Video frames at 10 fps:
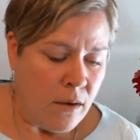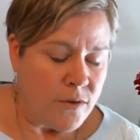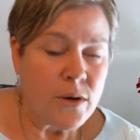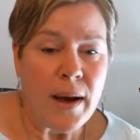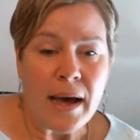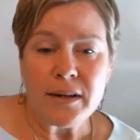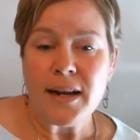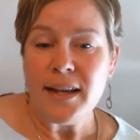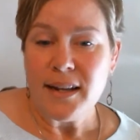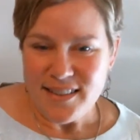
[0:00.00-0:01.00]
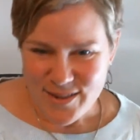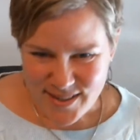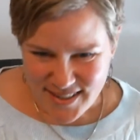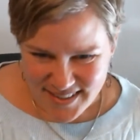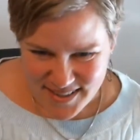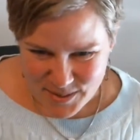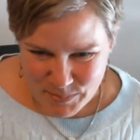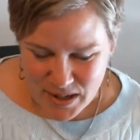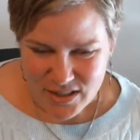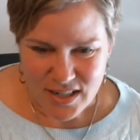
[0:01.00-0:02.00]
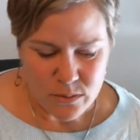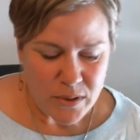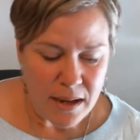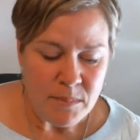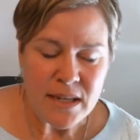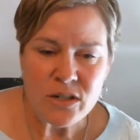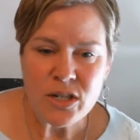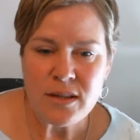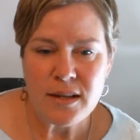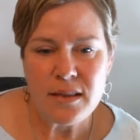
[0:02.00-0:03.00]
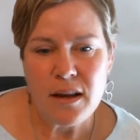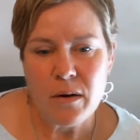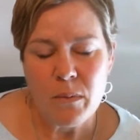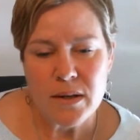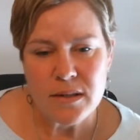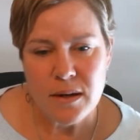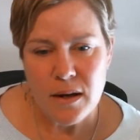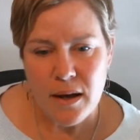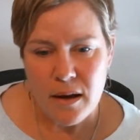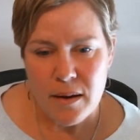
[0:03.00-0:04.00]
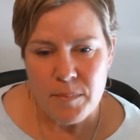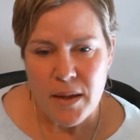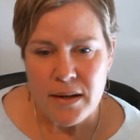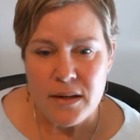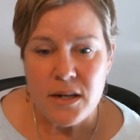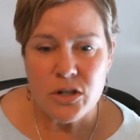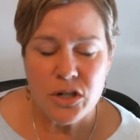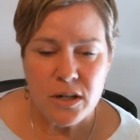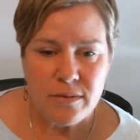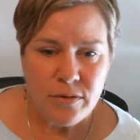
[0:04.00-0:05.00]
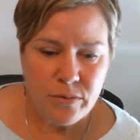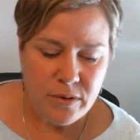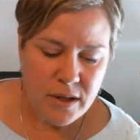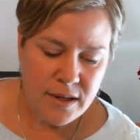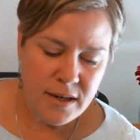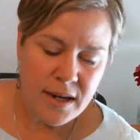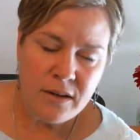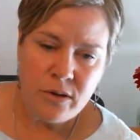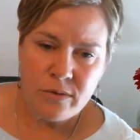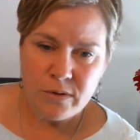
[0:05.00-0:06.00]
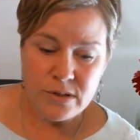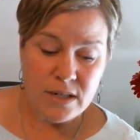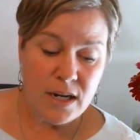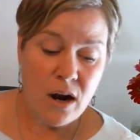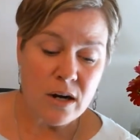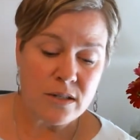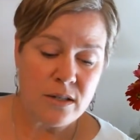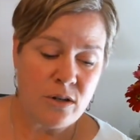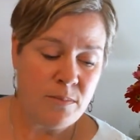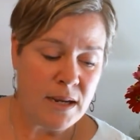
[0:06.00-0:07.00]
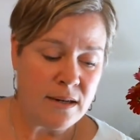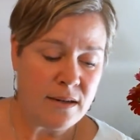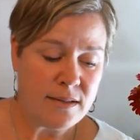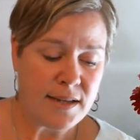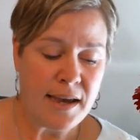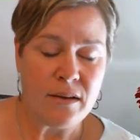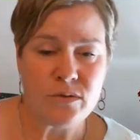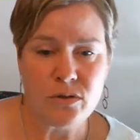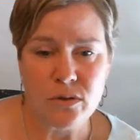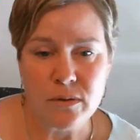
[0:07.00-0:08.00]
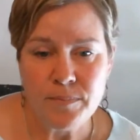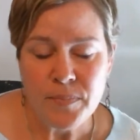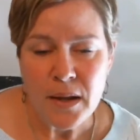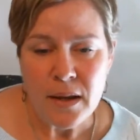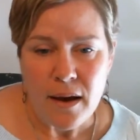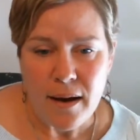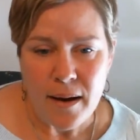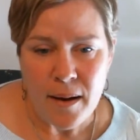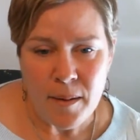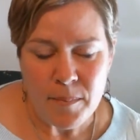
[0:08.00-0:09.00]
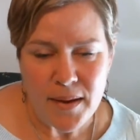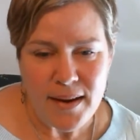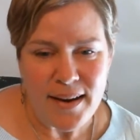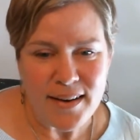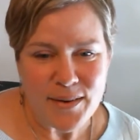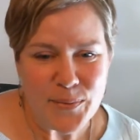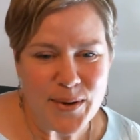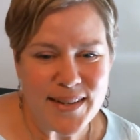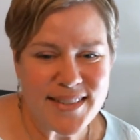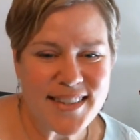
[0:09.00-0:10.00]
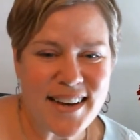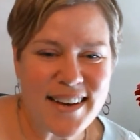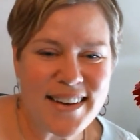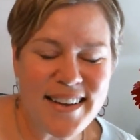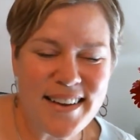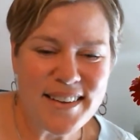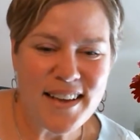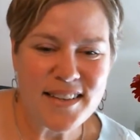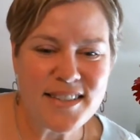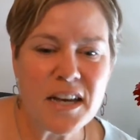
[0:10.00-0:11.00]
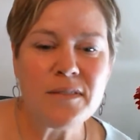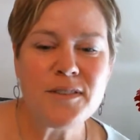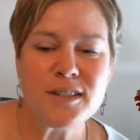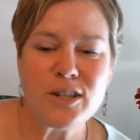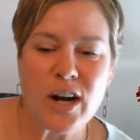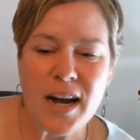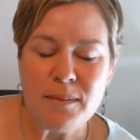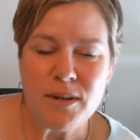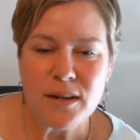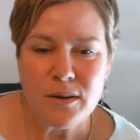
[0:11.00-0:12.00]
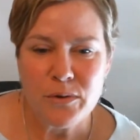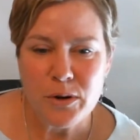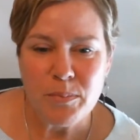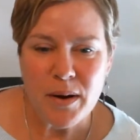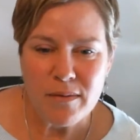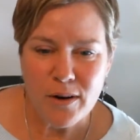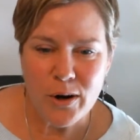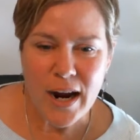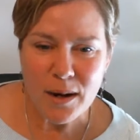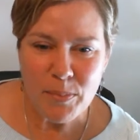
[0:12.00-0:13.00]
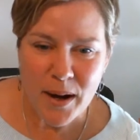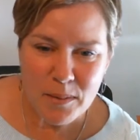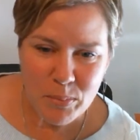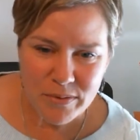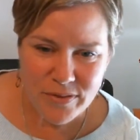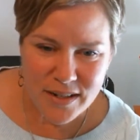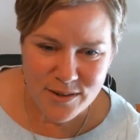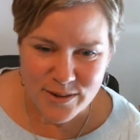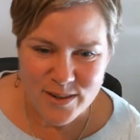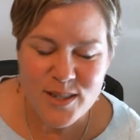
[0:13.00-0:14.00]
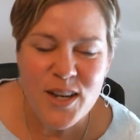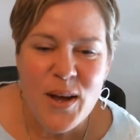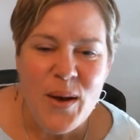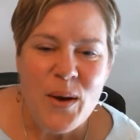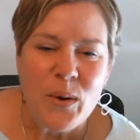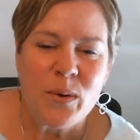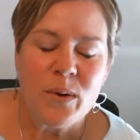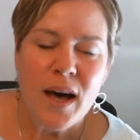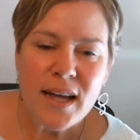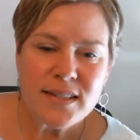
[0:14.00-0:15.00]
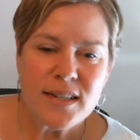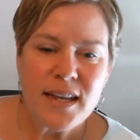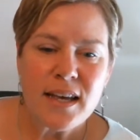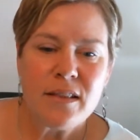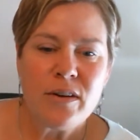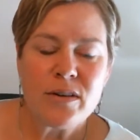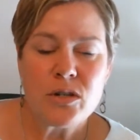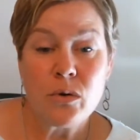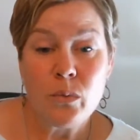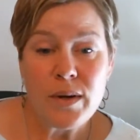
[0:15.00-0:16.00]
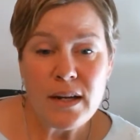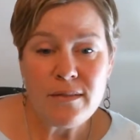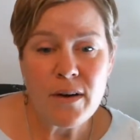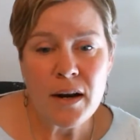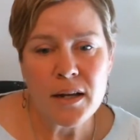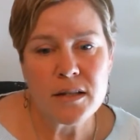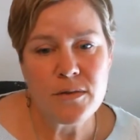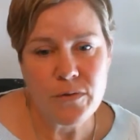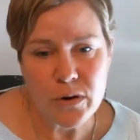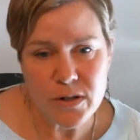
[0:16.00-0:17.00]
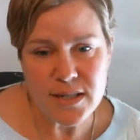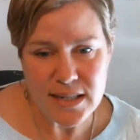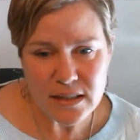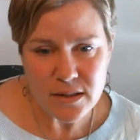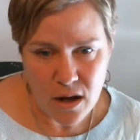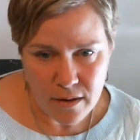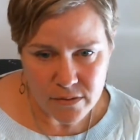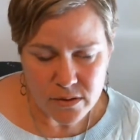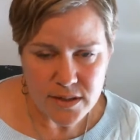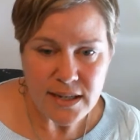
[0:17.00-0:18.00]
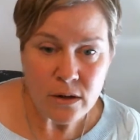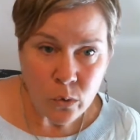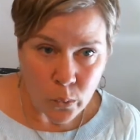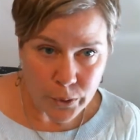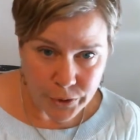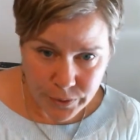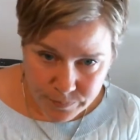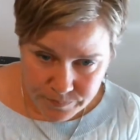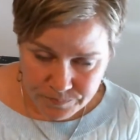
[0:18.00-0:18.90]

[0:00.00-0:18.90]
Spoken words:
So how did I get interested in this project? Well, I mentioned that there was an initiative through the Indiana University Arts and Humanities Council. And it was a self-described group of crackpot professors who got together to read Vonnegut's first 6 novels in order.